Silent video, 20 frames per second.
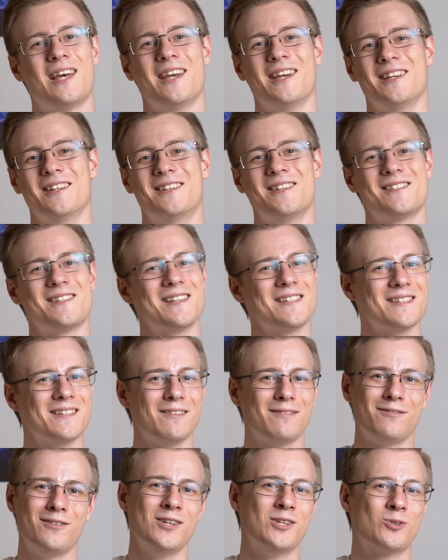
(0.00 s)
hey, this isn't a
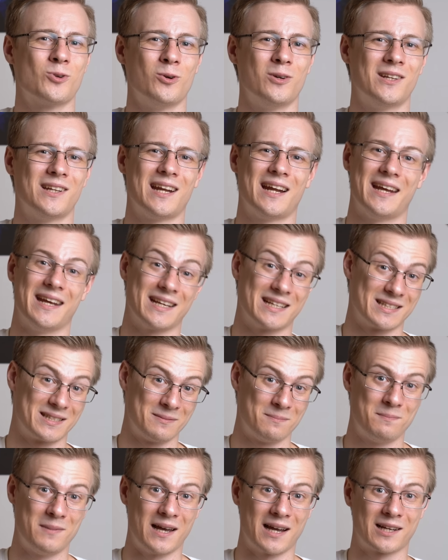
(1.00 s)
feature that I
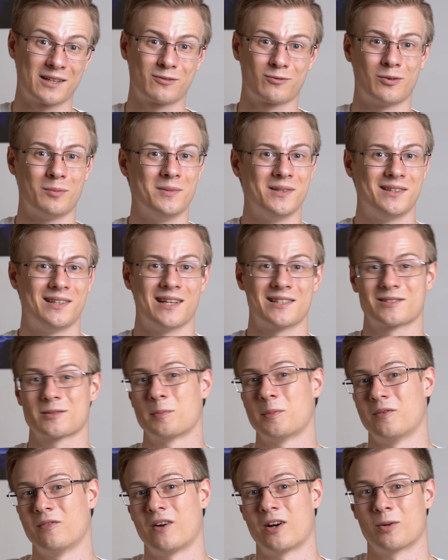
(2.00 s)
expect from a desktop
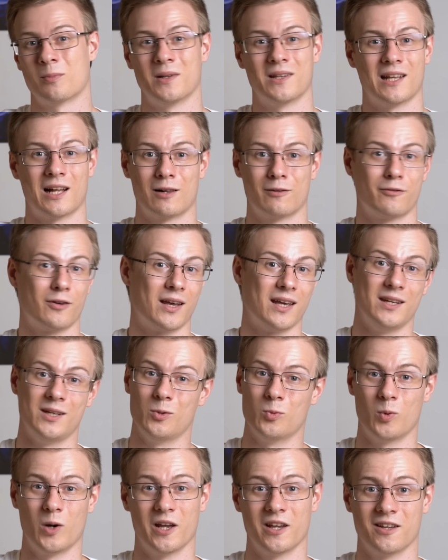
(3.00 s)
environment alpha
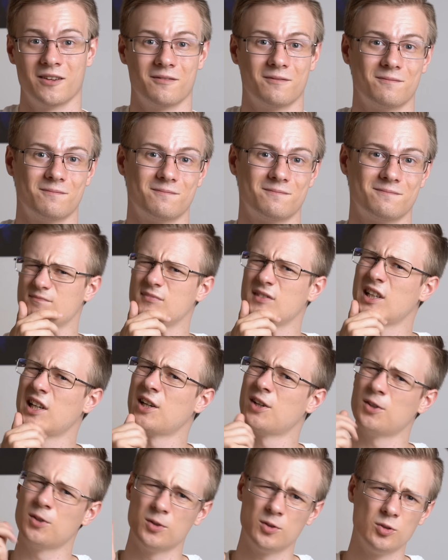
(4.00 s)
anyway.
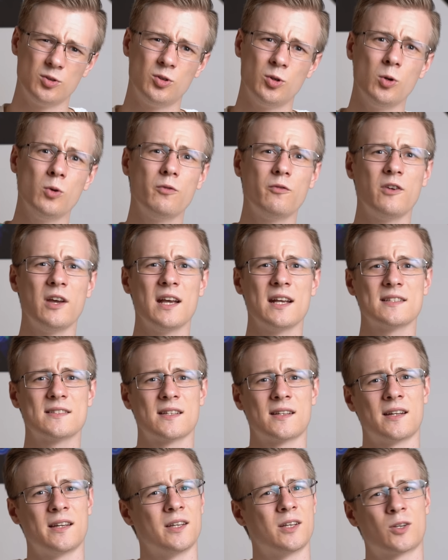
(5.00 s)
Now, two things
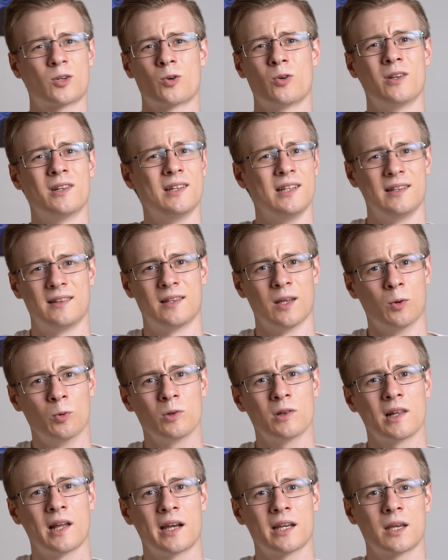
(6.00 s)
that I currently
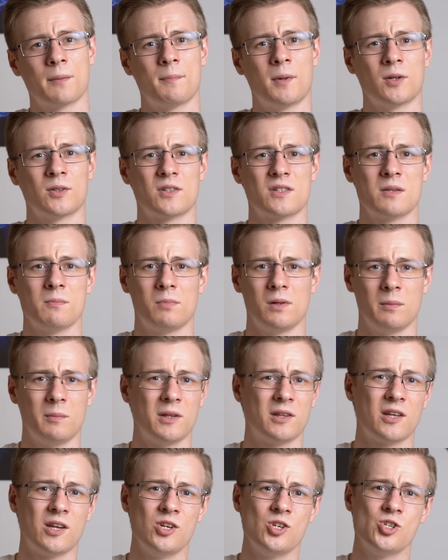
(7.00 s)
don't like about this
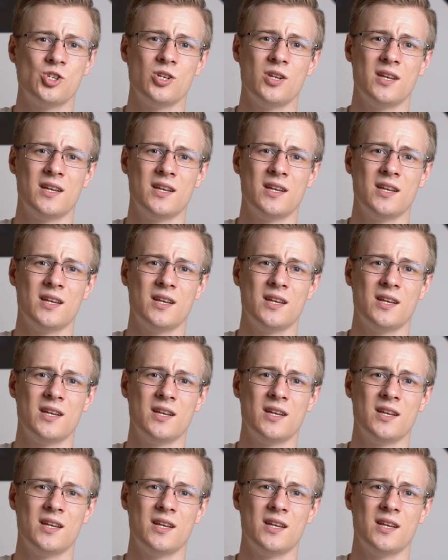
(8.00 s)
implementation